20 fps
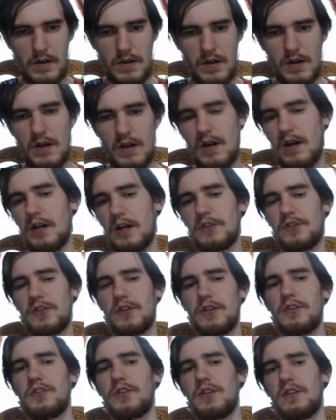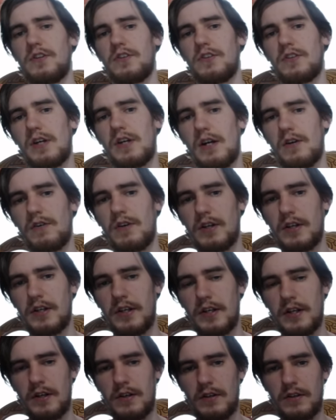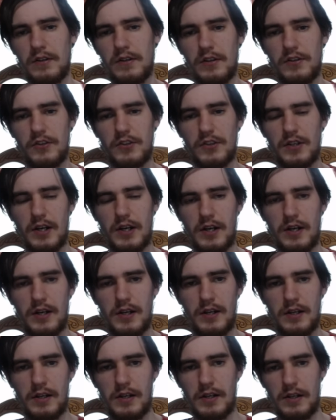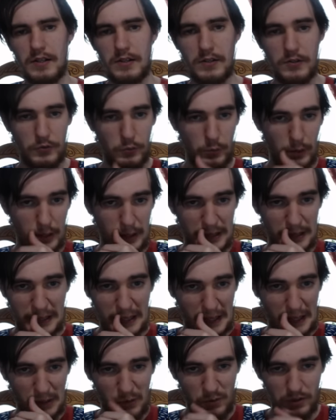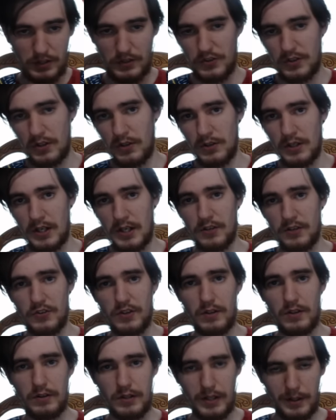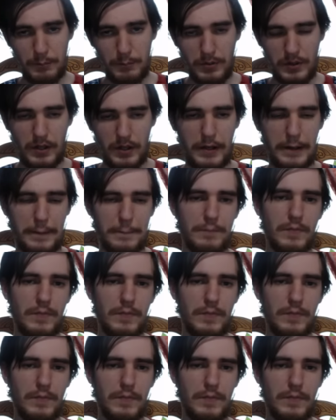Alright, so you see this guy right here. This guy is wearing what is known as a lip plate.